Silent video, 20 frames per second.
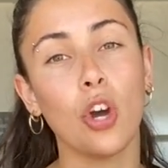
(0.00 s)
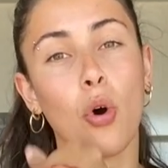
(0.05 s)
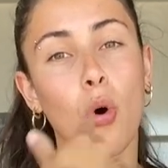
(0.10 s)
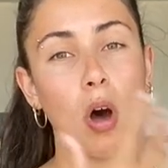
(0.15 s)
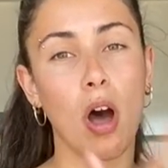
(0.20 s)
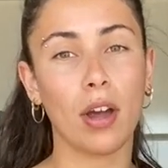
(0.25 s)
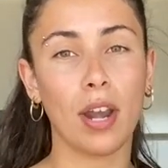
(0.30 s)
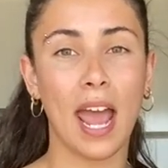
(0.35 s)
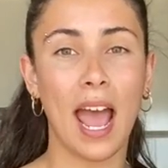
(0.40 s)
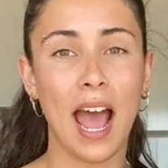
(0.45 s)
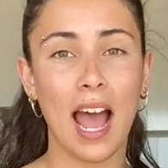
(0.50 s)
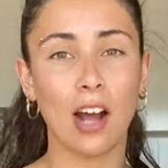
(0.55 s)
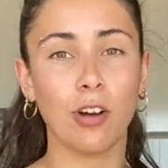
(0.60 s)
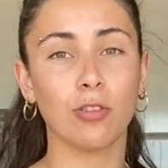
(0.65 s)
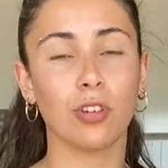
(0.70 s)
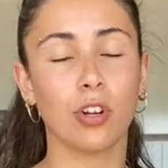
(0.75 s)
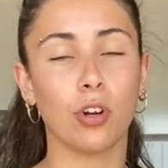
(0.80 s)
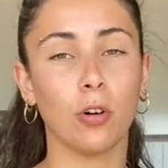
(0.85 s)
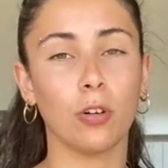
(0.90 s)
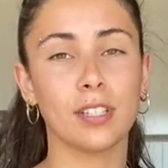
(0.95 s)
on how
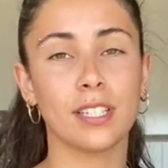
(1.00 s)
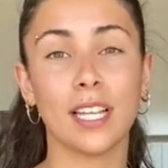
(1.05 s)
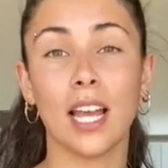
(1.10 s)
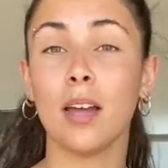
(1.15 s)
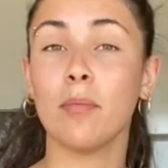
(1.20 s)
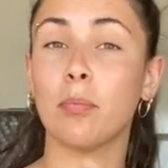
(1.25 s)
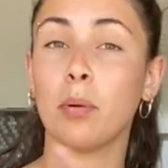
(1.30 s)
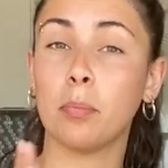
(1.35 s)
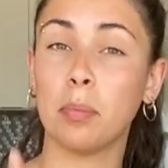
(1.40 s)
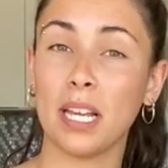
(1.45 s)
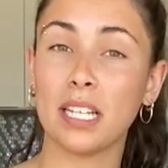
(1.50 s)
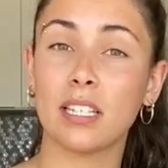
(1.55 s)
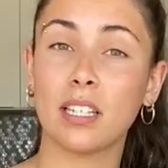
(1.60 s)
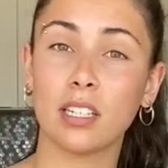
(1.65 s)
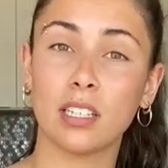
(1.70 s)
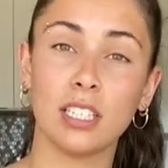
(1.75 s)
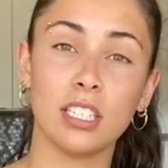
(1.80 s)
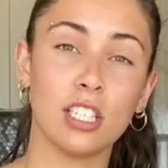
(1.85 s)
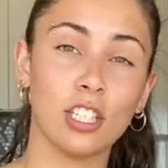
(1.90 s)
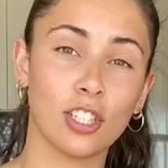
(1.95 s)
to goal set, but
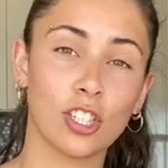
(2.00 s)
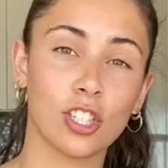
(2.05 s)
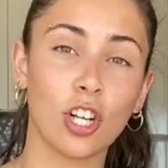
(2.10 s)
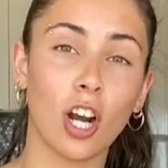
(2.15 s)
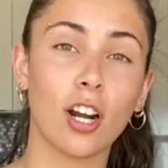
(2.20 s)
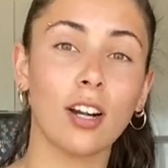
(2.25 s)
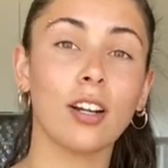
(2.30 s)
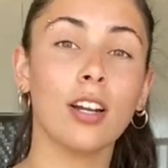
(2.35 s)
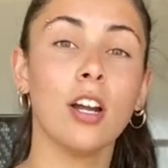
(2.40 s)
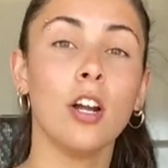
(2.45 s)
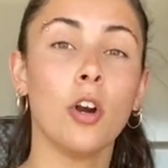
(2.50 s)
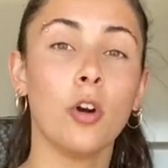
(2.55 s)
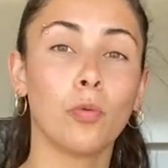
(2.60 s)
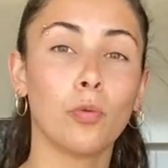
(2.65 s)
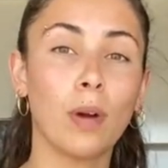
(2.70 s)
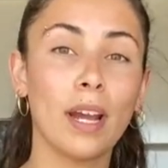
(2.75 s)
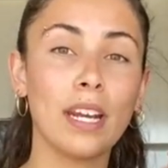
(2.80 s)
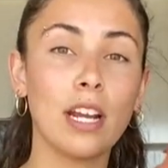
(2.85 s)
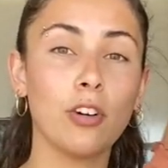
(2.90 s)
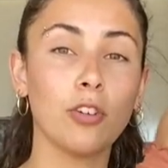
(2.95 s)
basically to start,
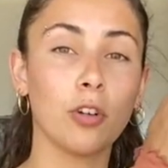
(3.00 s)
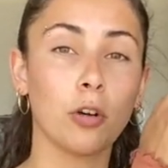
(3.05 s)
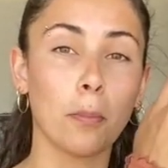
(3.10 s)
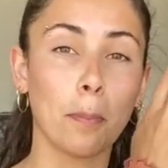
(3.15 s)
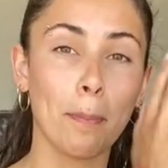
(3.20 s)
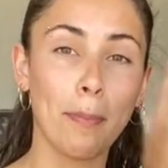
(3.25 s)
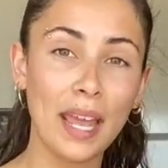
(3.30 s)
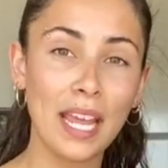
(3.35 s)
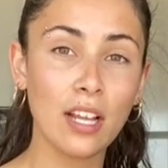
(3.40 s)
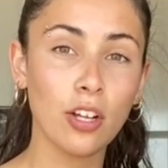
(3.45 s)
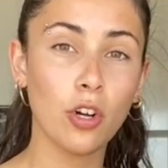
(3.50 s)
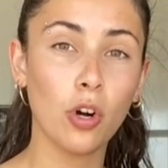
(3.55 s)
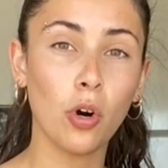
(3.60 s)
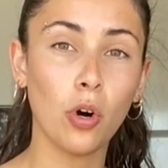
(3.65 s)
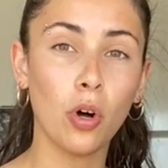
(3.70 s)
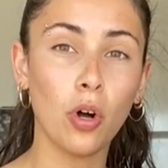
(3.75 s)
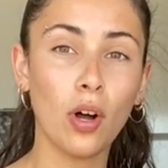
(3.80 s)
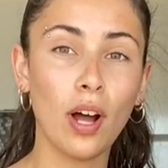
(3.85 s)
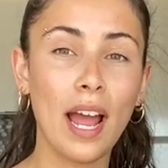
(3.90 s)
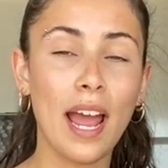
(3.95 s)
write out your main
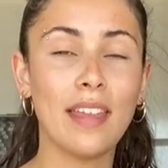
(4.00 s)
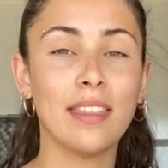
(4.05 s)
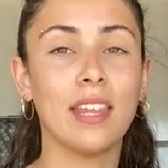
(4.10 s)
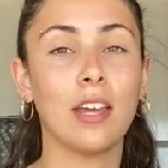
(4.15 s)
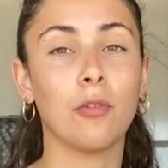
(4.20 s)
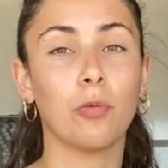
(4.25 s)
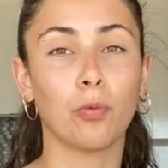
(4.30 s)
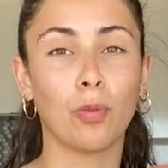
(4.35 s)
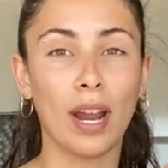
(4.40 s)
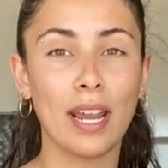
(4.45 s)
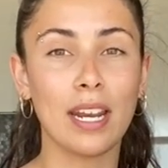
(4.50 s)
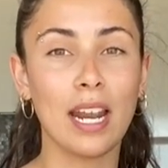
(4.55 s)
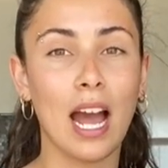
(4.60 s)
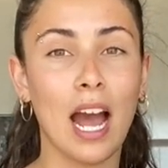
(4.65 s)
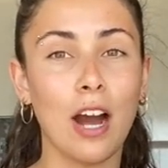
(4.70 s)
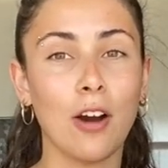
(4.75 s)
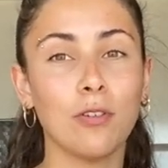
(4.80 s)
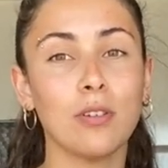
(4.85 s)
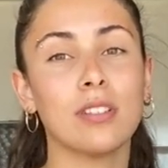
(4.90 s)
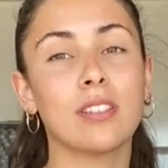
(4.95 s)
goal and then write
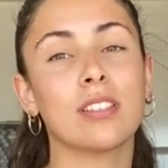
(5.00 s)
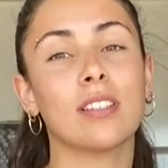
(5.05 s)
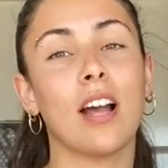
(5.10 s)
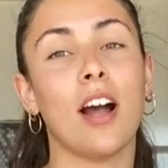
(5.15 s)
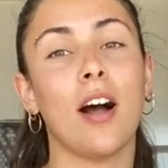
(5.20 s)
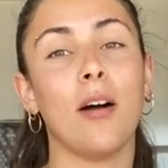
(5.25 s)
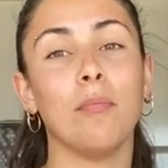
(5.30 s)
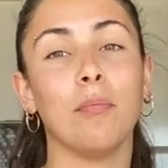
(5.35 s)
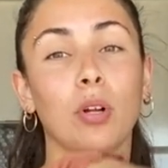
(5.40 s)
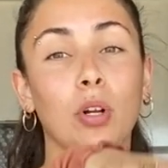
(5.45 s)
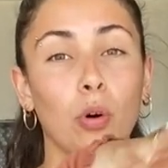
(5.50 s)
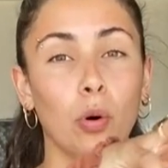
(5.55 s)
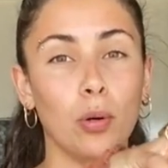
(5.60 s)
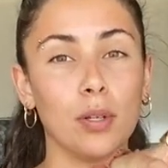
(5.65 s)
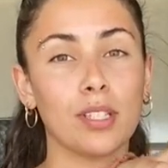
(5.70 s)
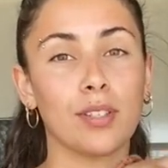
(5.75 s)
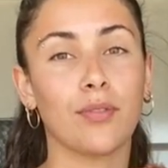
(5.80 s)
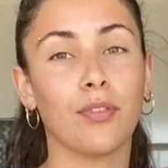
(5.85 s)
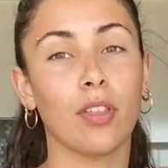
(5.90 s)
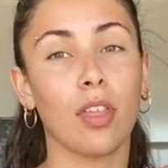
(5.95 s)
out some
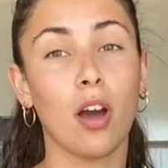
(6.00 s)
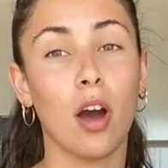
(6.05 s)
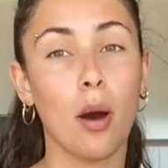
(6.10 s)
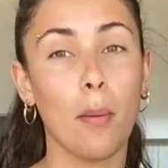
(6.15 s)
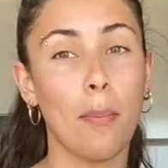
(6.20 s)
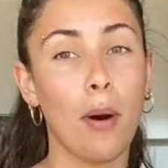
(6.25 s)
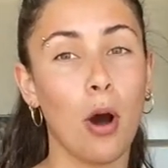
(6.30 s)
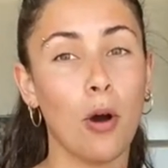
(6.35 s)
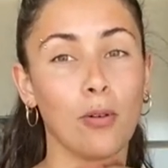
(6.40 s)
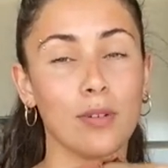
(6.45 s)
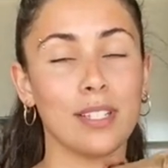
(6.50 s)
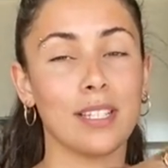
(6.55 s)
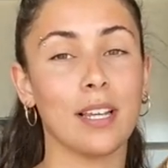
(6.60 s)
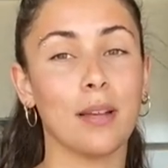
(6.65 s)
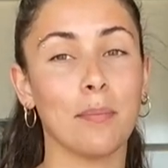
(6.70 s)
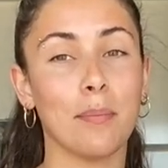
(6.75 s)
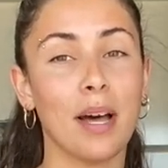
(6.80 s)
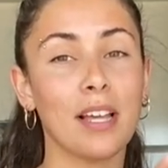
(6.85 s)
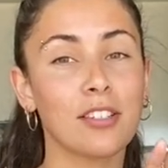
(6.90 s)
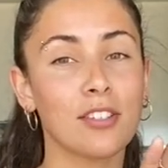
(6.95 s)
goals for the opposing
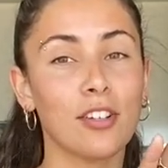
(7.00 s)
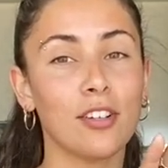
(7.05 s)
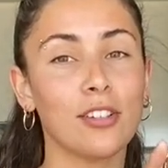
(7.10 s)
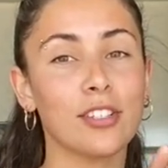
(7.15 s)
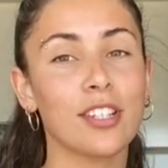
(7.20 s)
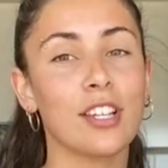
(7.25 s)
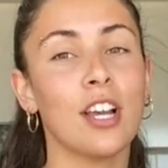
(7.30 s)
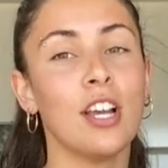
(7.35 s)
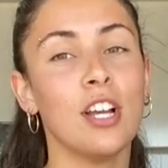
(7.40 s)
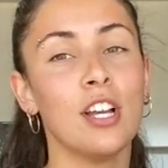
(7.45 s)
muscles.